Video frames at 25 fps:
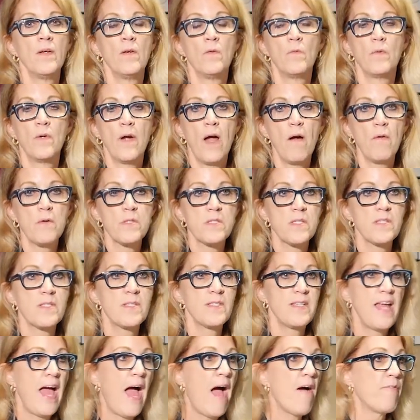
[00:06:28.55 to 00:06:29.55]
When I was a
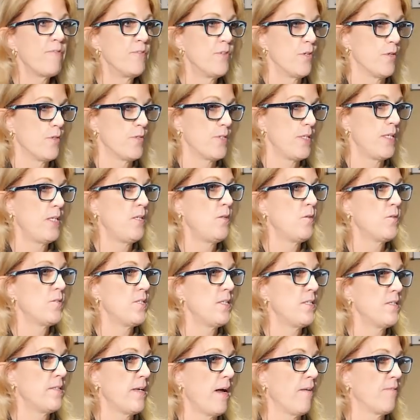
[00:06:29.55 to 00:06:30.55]
staff nurse at
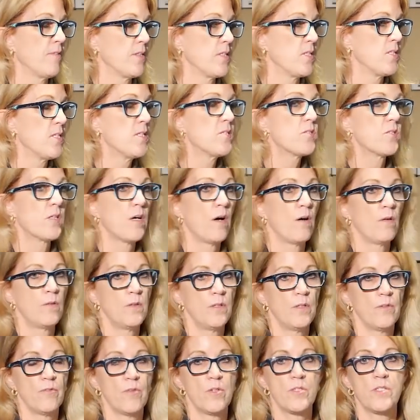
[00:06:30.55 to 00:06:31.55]
UC San Francisco, the
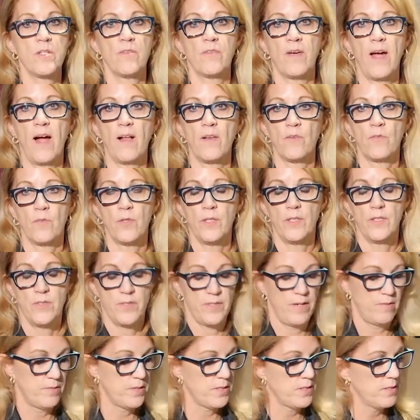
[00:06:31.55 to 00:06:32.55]
University of California,
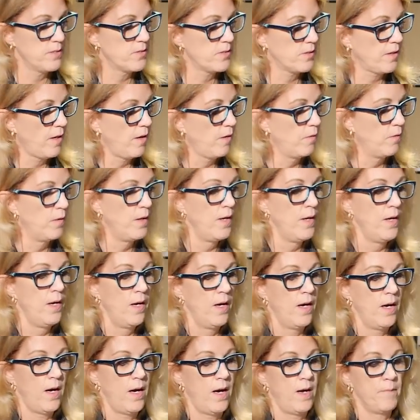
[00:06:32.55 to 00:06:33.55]
San Francisco,
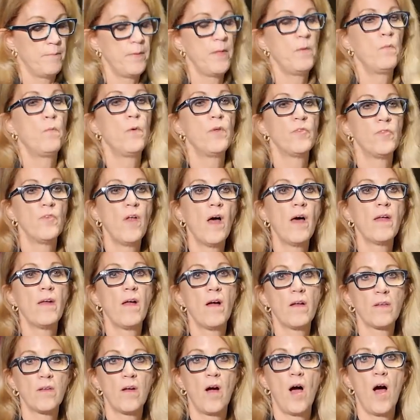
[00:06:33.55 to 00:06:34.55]
it was not
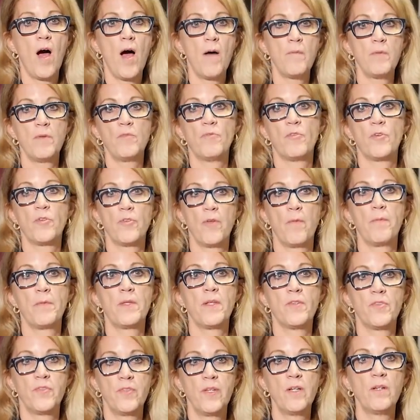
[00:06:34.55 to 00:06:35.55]
uncommon for some of
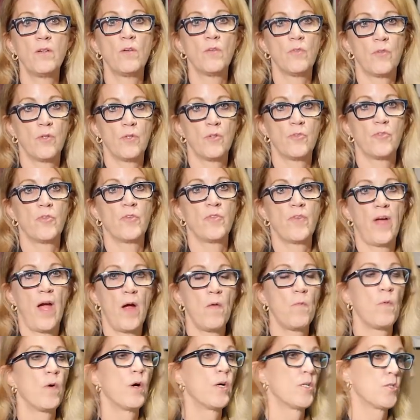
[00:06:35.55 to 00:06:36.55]
the single nurses I
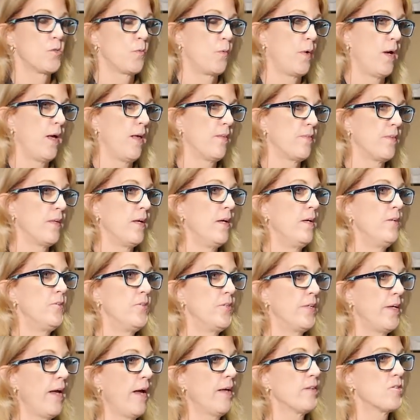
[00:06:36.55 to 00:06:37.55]
worked with
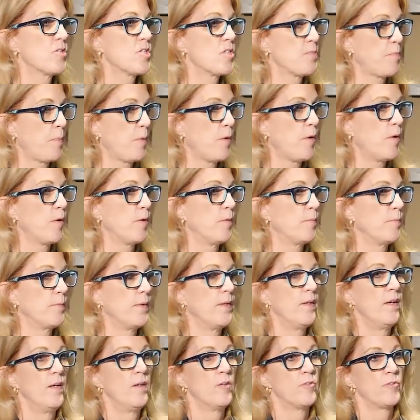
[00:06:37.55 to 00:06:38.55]
to get sperm
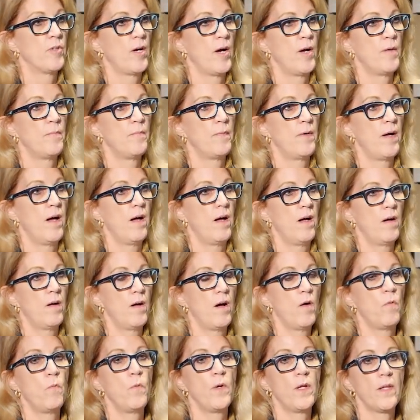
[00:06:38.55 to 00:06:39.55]
from
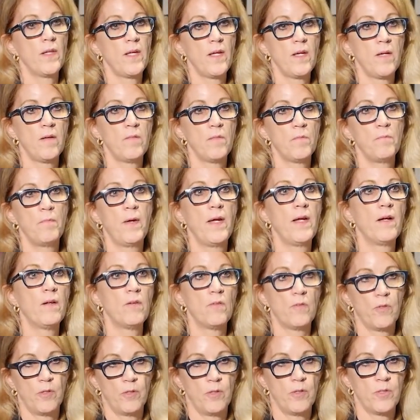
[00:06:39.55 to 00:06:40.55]
a willing
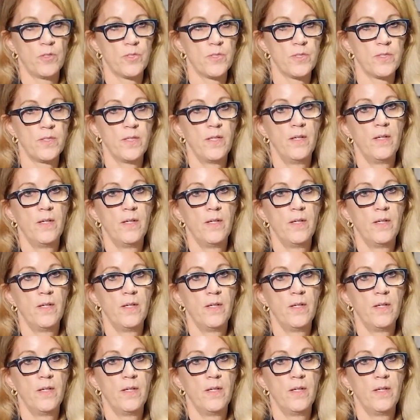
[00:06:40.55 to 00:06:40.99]
male nurse